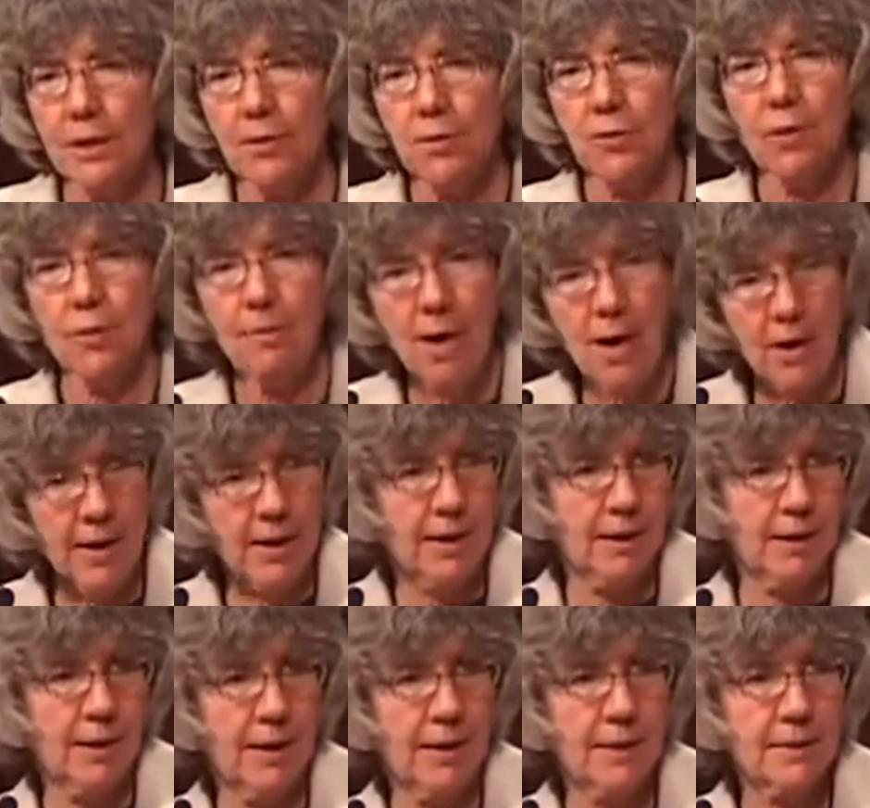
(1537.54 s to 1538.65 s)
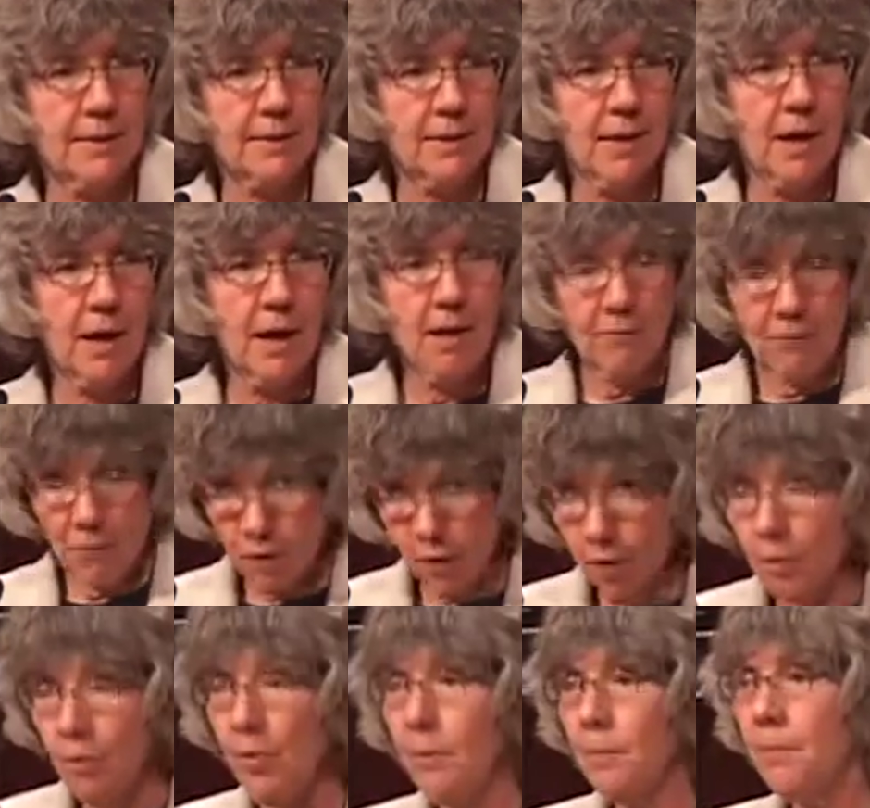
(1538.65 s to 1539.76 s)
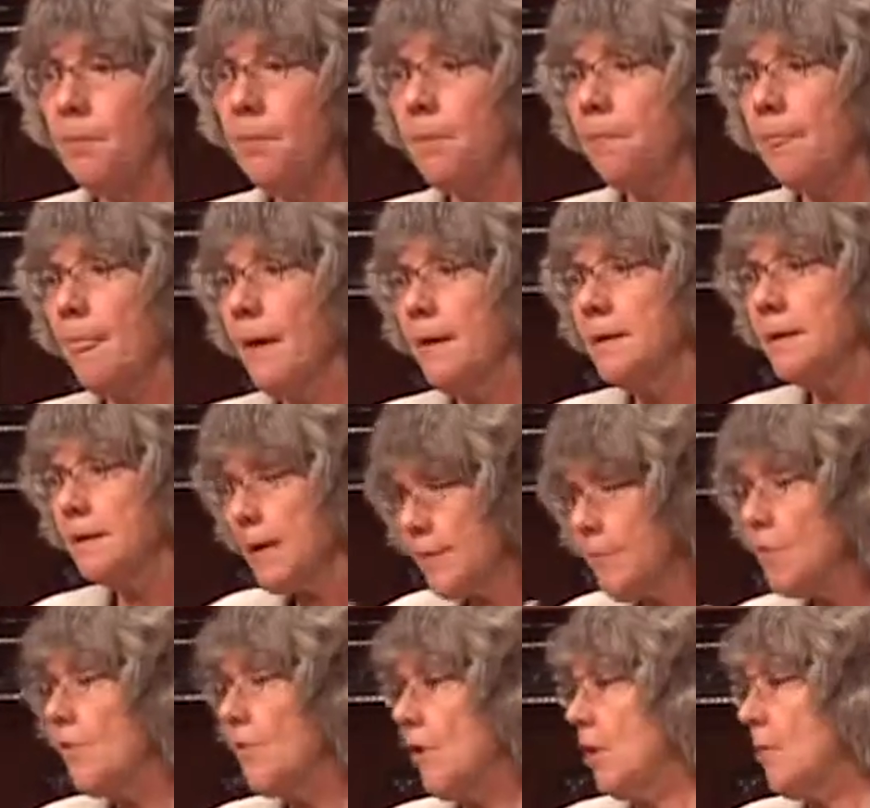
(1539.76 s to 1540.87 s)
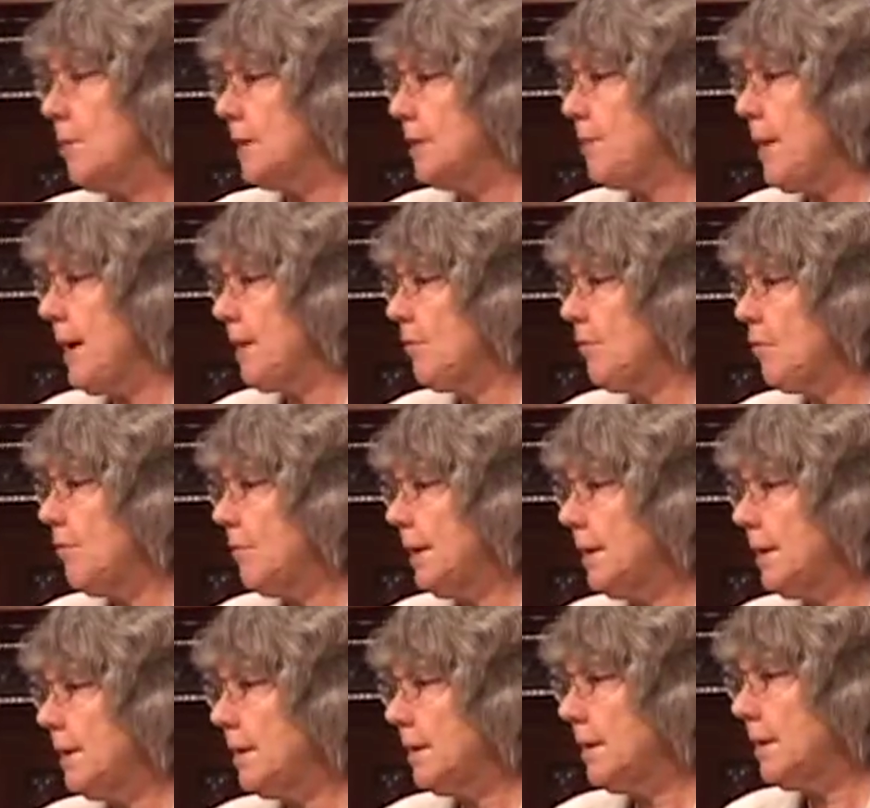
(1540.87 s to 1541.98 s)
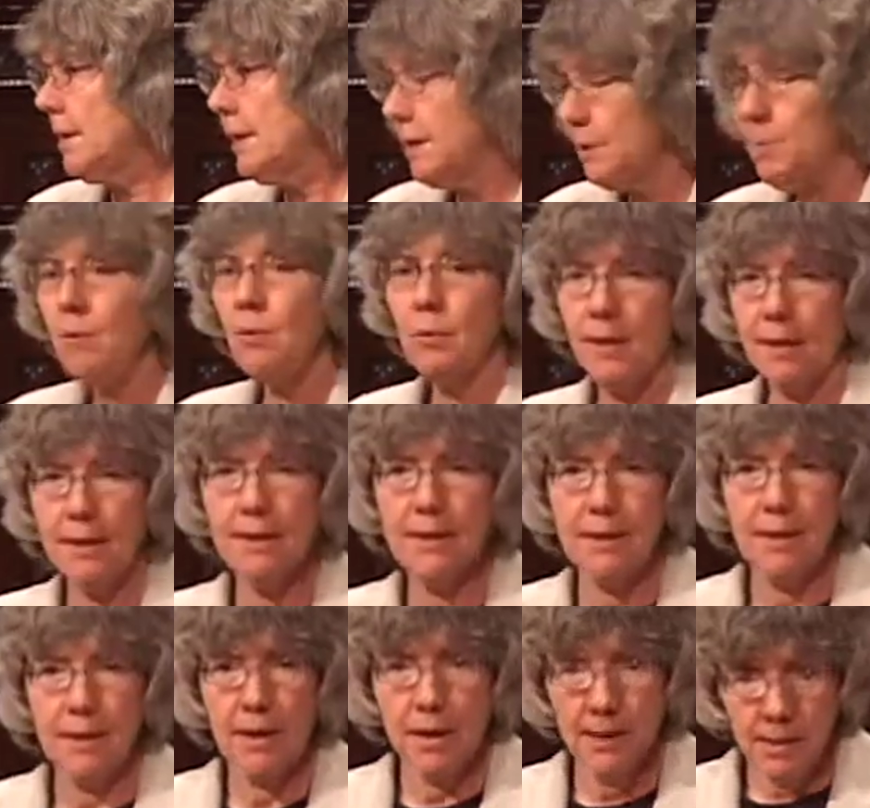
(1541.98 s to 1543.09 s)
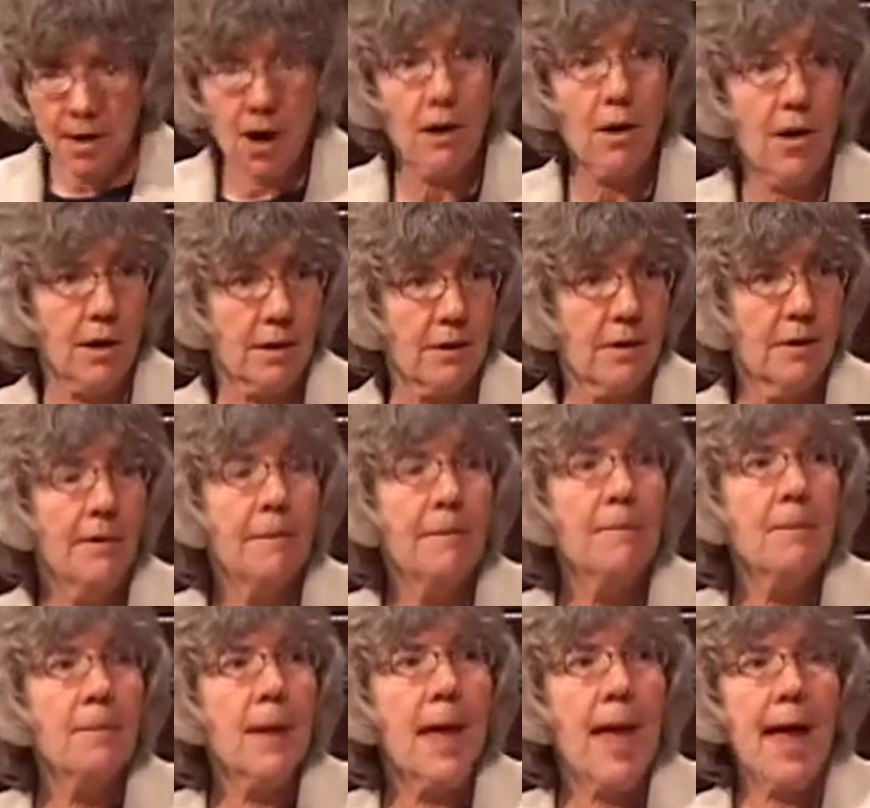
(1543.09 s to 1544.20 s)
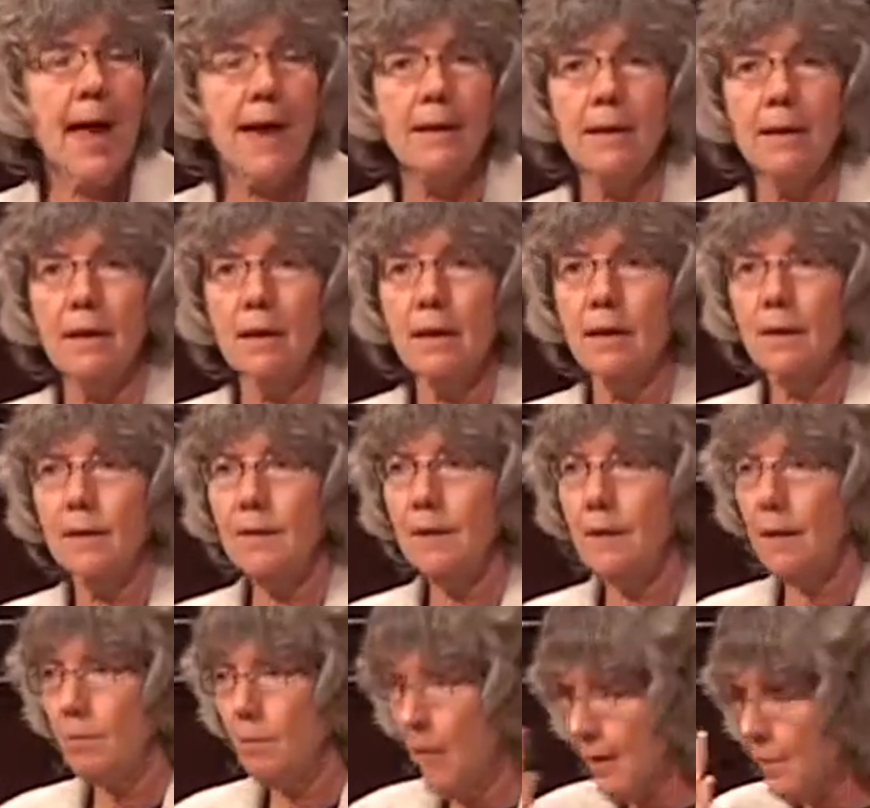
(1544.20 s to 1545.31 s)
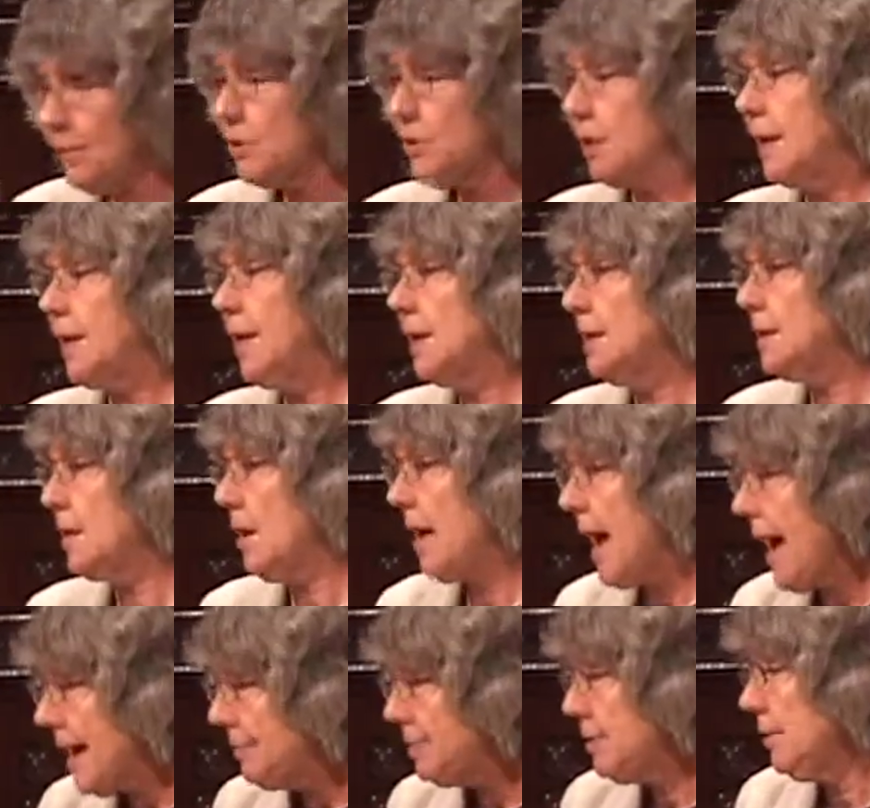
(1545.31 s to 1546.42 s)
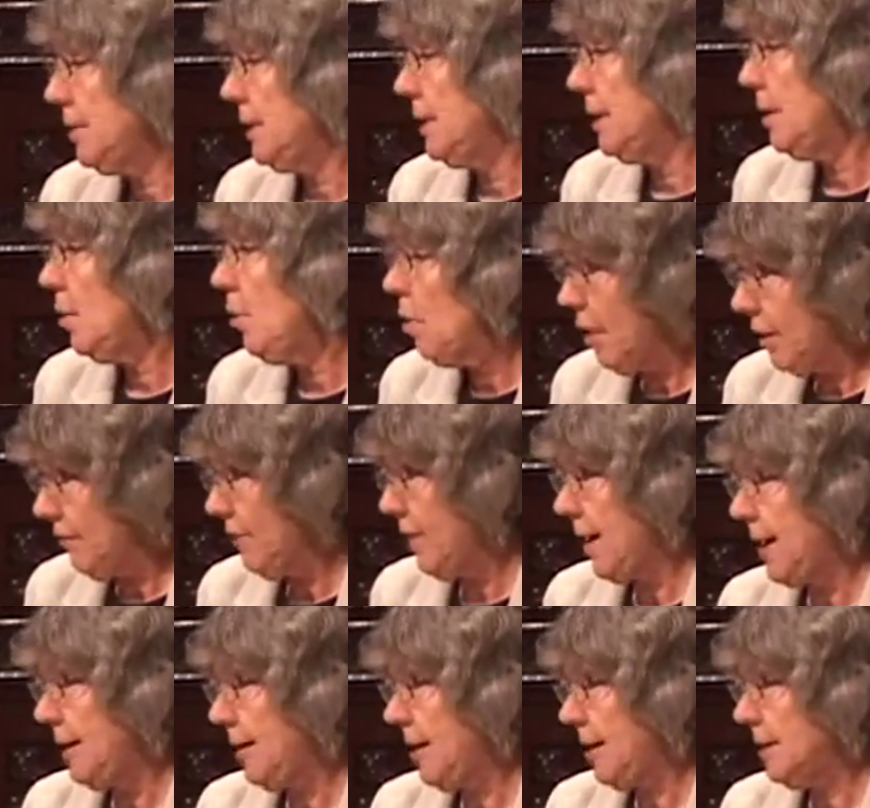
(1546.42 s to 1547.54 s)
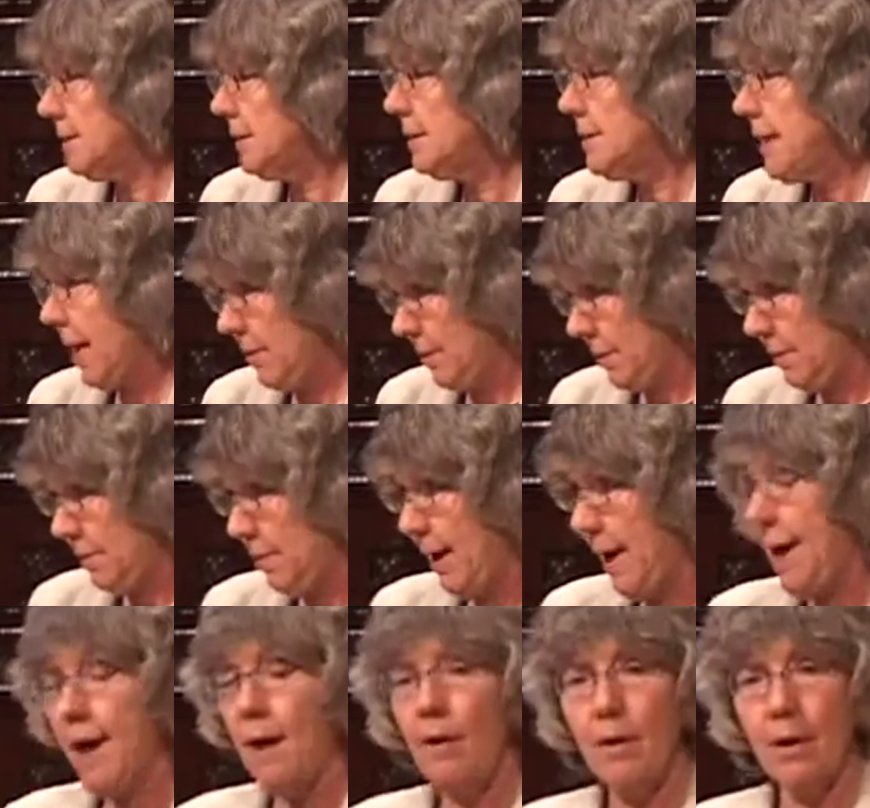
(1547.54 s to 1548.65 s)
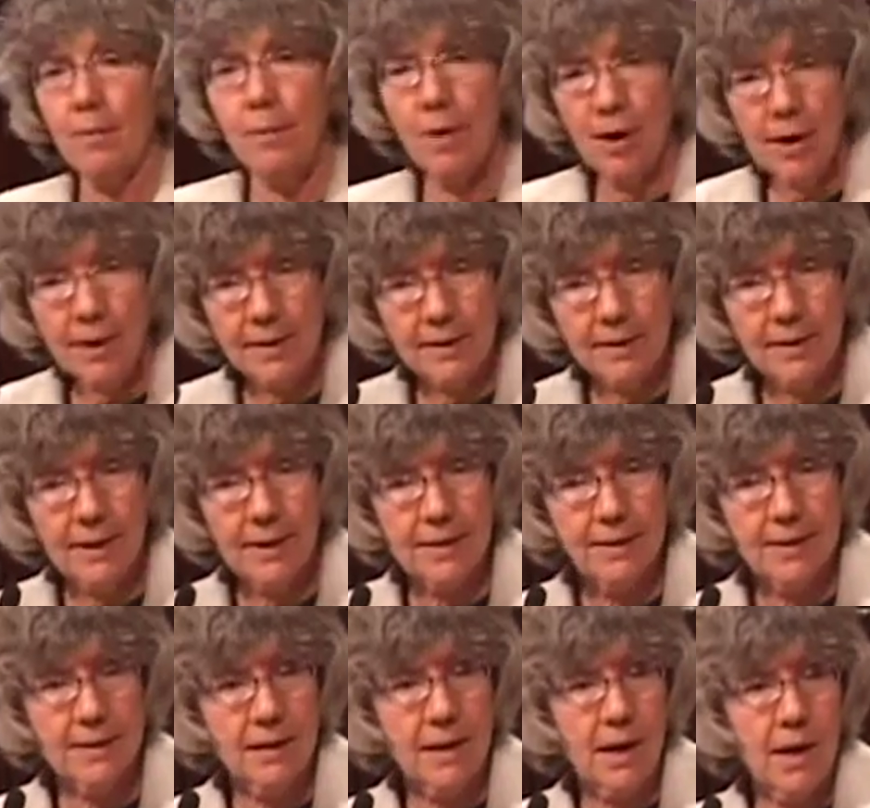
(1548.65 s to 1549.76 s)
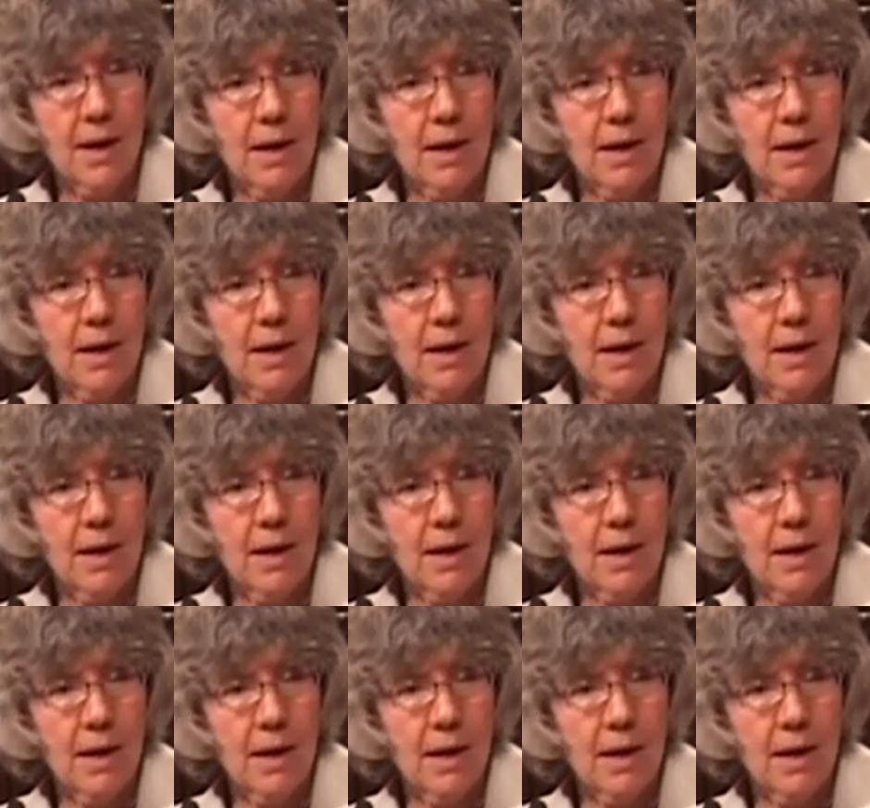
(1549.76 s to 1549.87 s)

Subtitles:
into American kids for whom some are very respectful, but let's be realistic, a lot aren't. And the refugee kids are absolutely horrified and astounded by how American kids